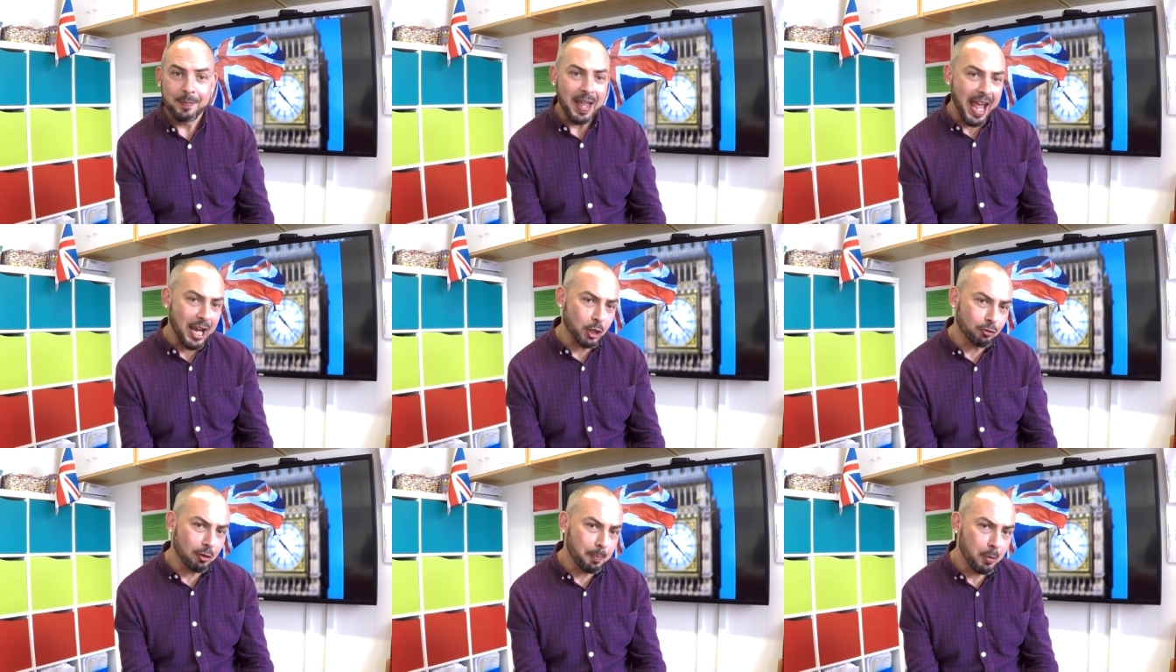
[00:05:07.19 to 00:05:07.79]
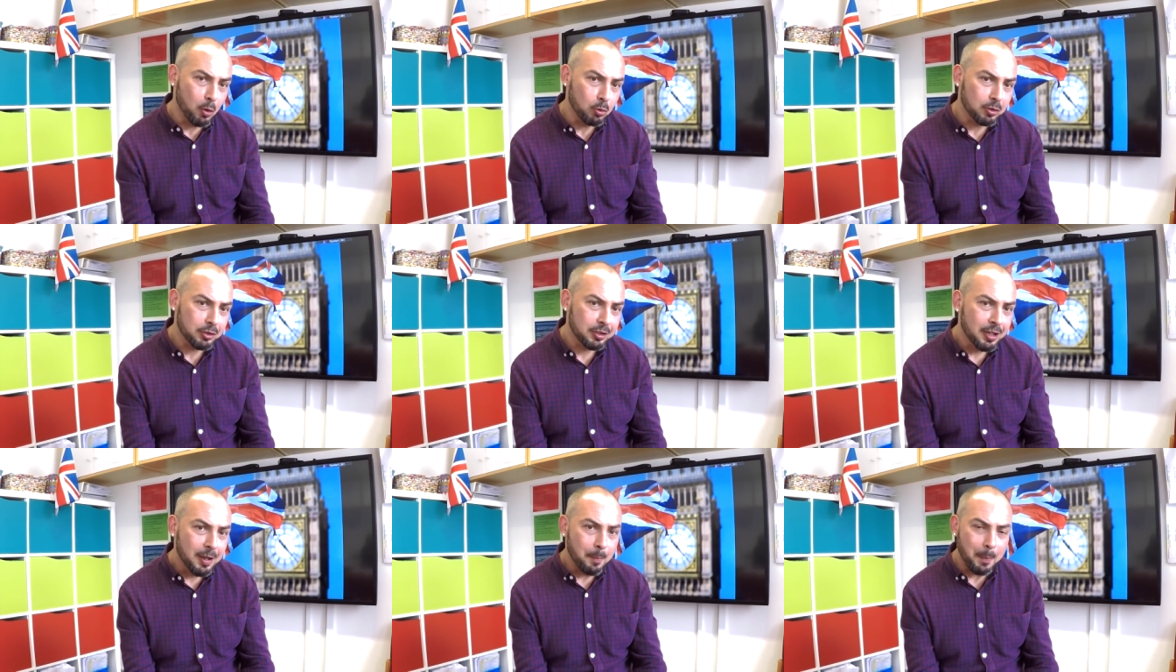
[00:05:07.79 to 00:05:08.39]
Annual
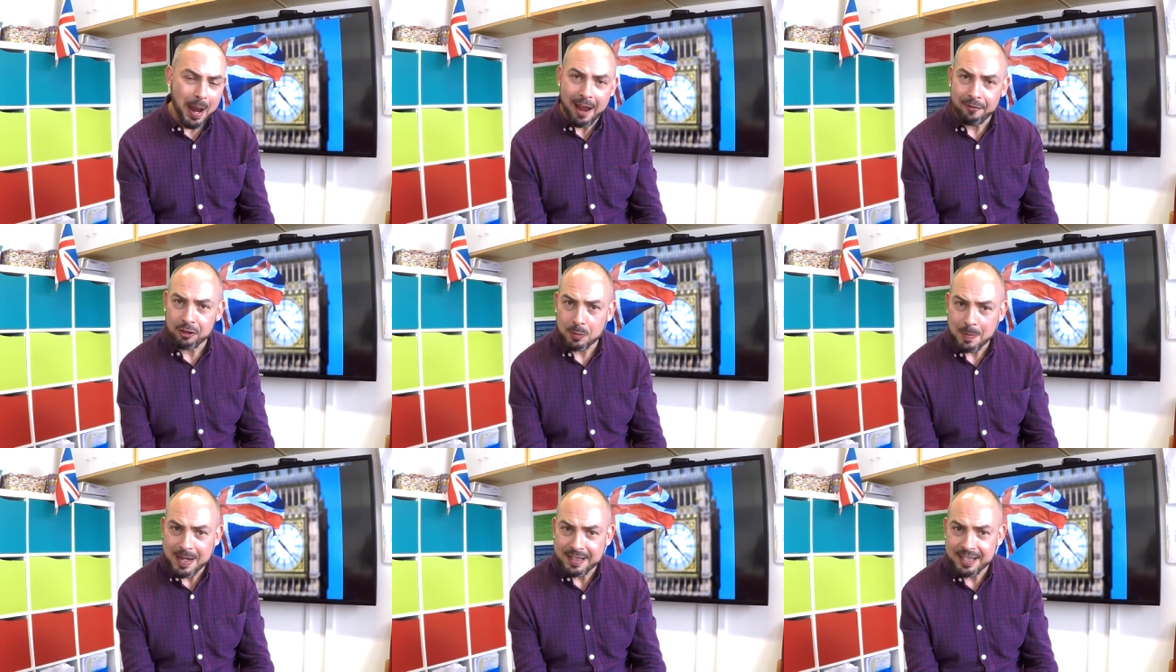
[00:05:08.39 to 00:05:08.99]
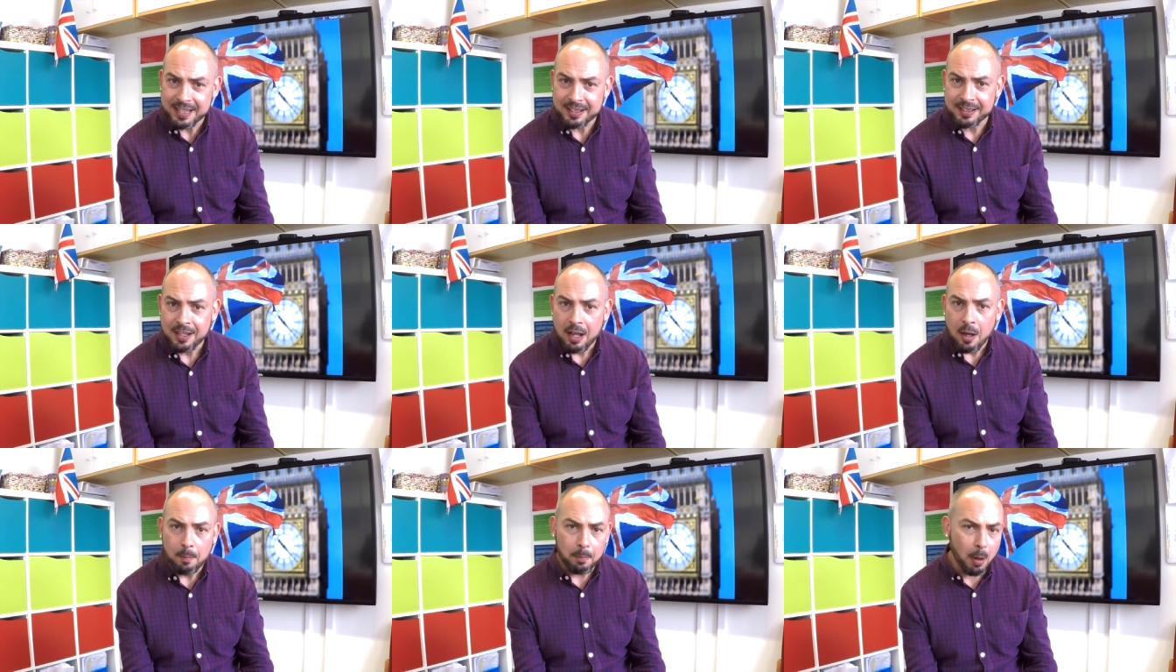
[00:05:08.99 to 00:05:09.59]
reports, parents' meetings,
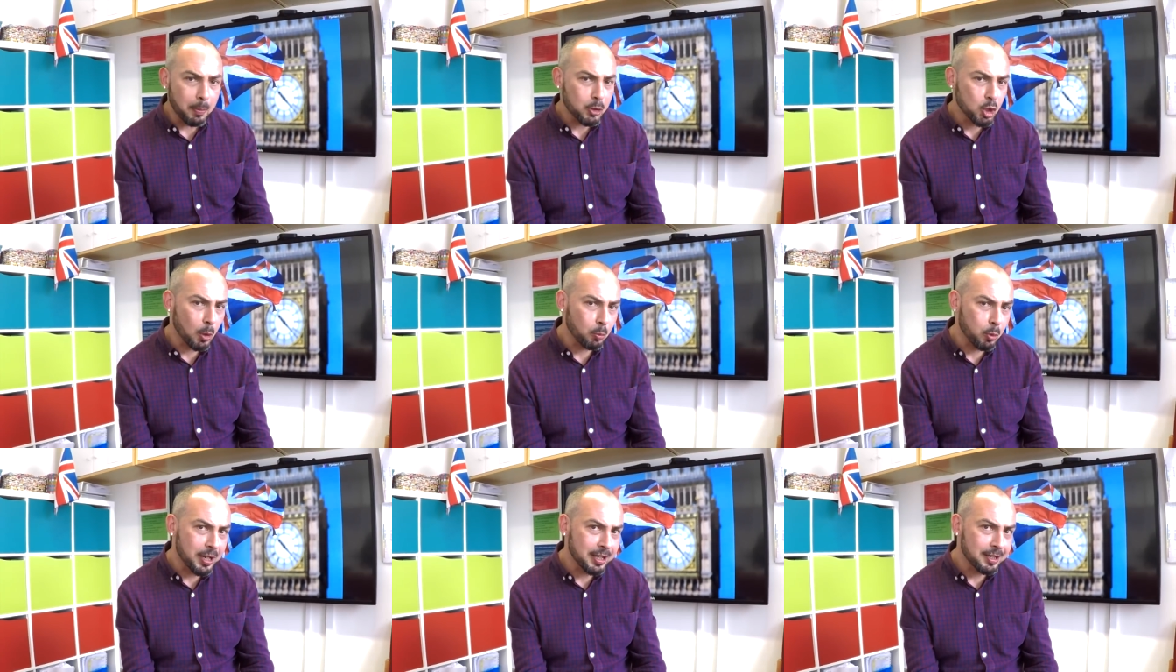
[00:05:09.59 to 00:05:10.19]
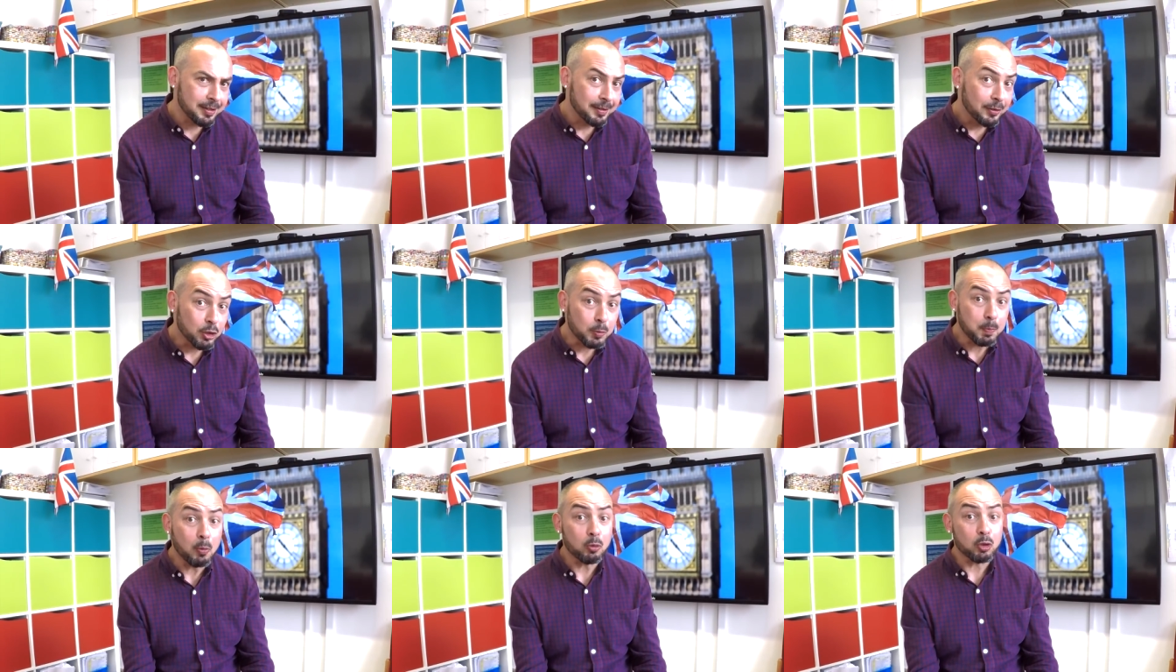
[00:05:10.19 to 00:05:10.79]
Bobber Job Week,
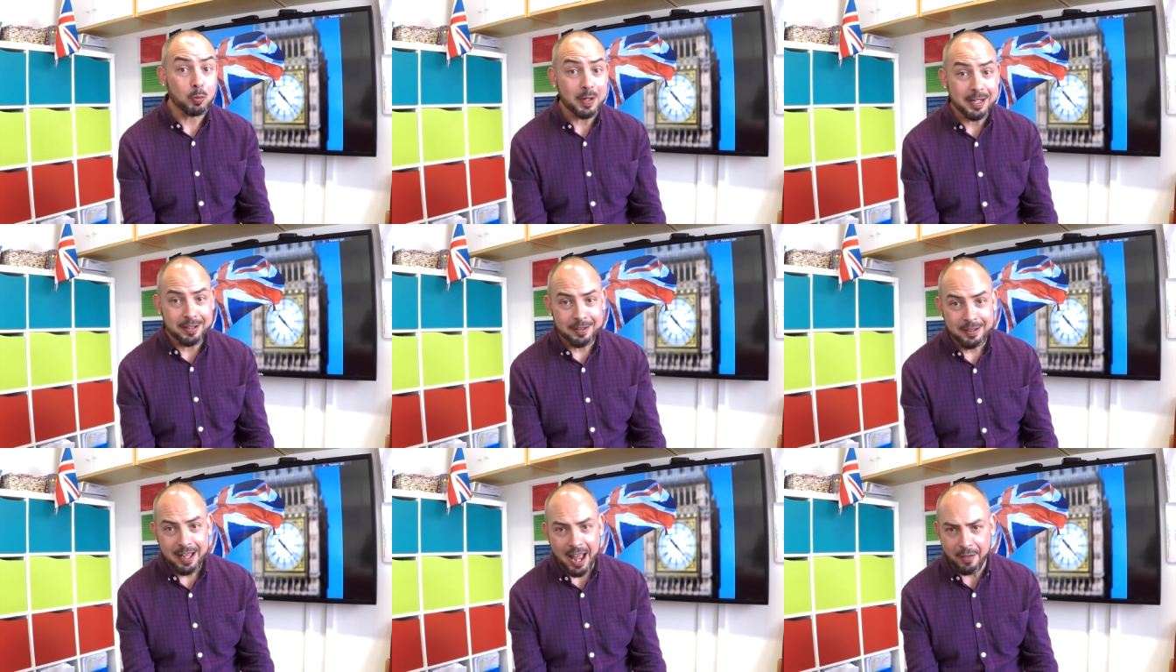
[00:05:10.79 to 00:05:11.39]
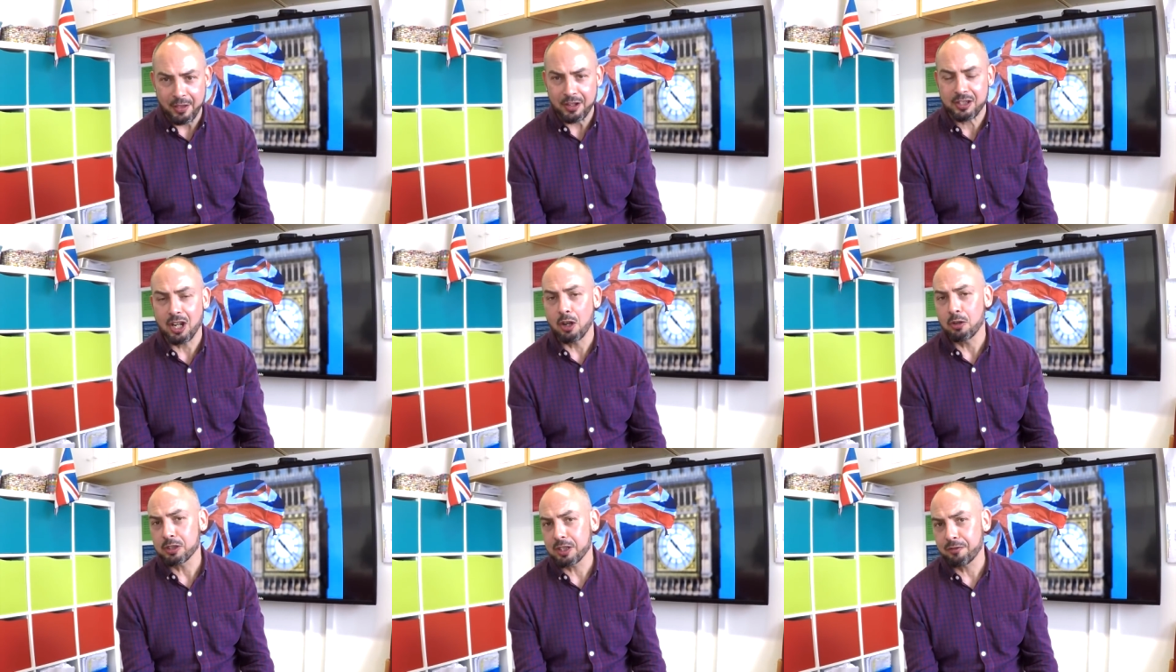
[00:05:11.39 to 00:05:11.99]
Sports Week and the
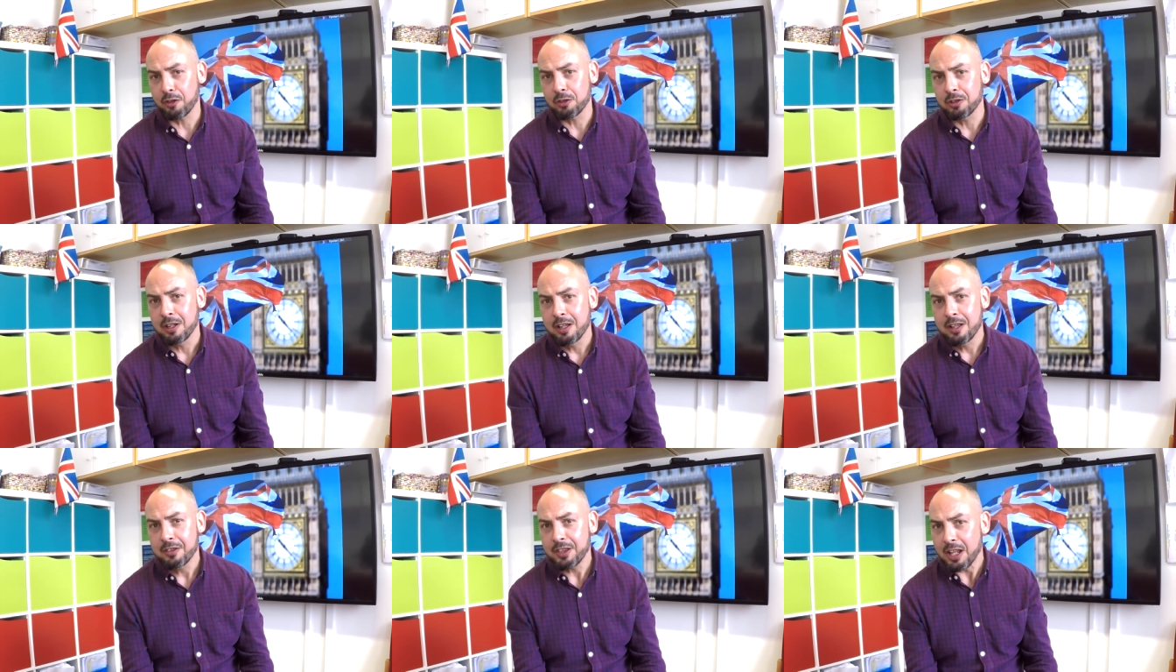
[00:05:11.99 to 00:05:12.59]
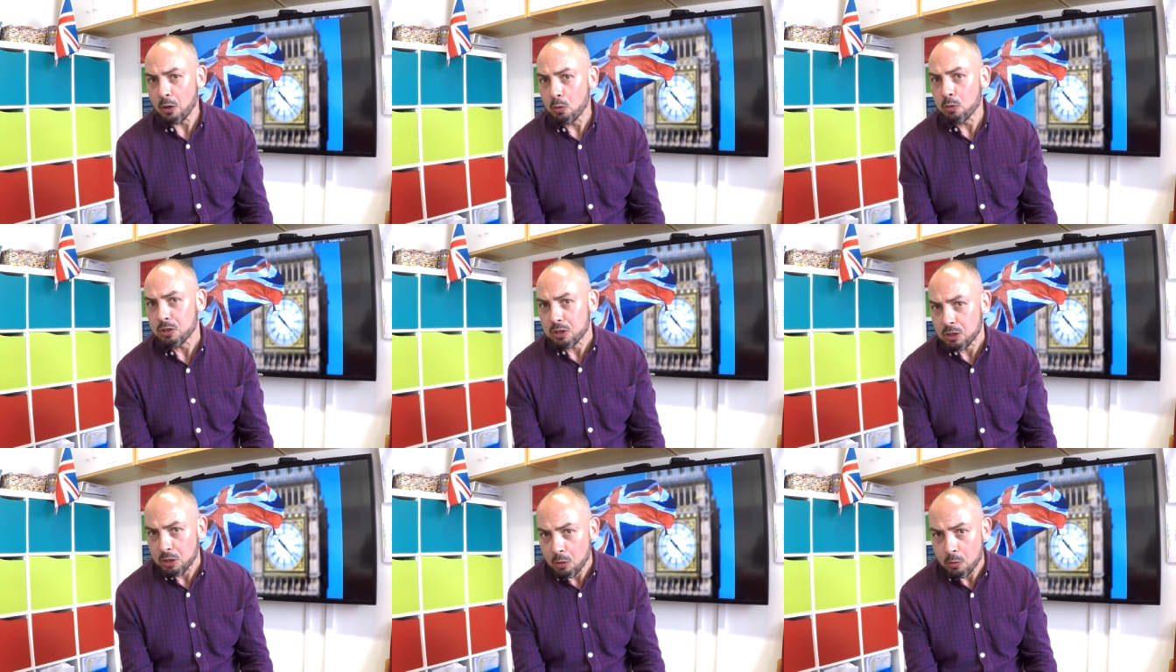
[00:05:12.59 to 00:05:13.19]
Dance-a-thon, they'll all
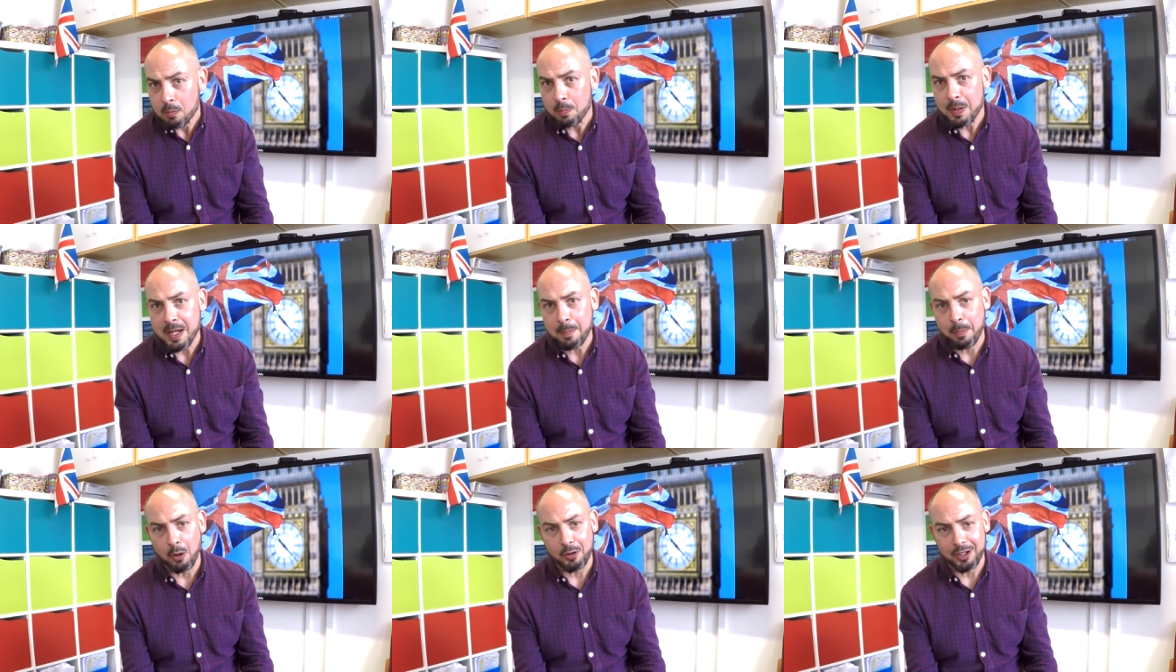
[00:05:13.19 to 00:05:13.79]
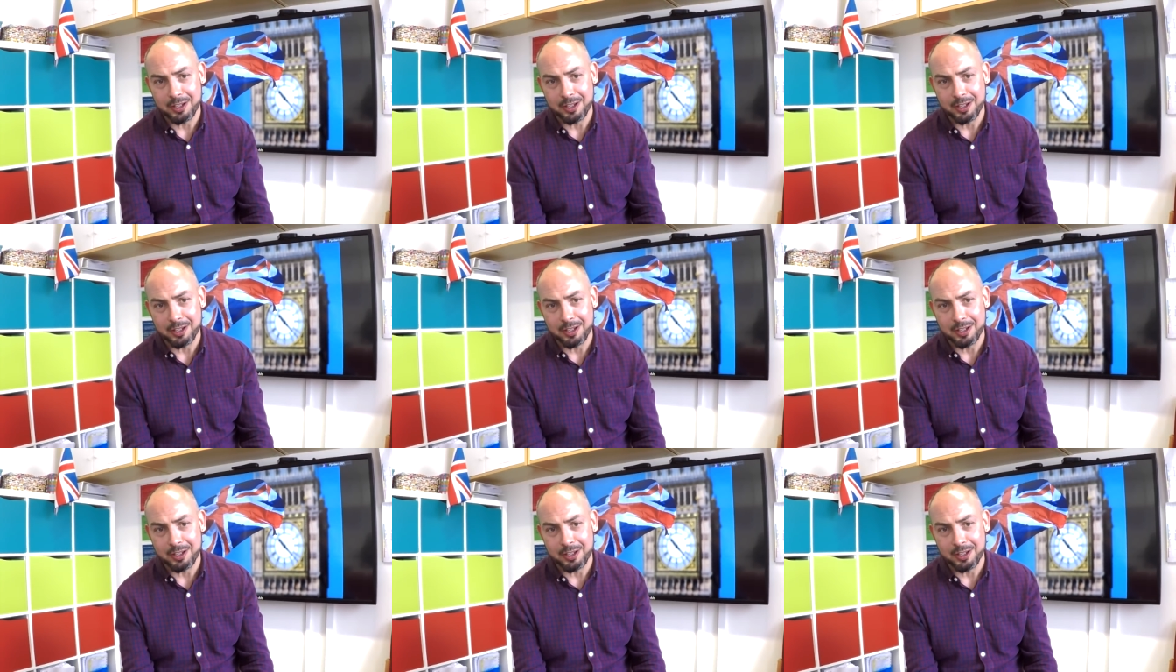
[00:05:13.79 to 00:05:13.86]
soon be upon